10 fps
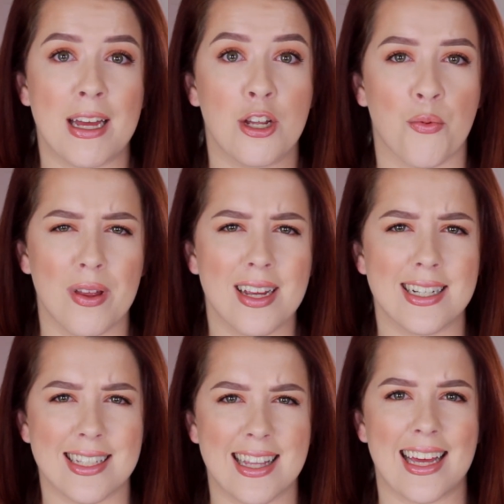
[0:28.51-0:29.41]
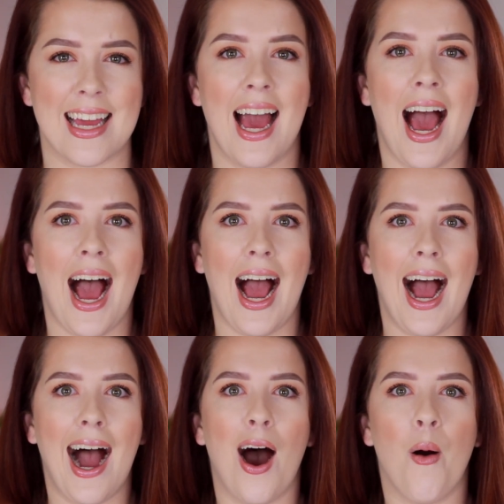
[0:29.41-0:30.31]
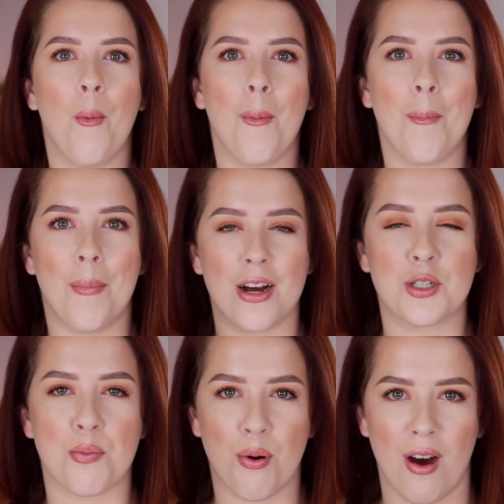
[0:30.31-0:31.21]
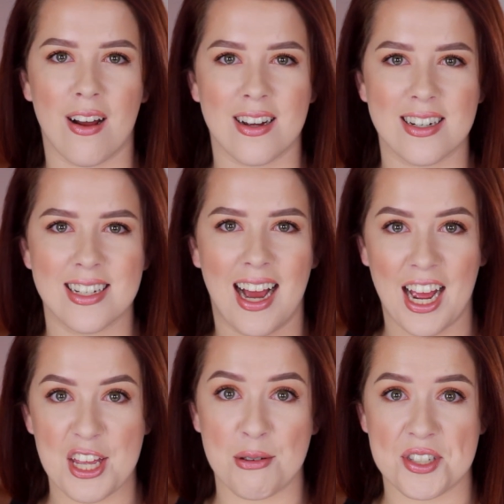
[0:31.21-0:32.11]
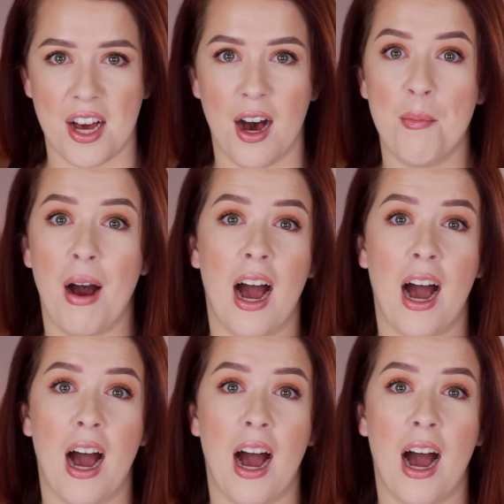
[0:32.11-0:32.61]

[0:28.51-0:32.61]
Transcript: and you really get to see like how much product I use up.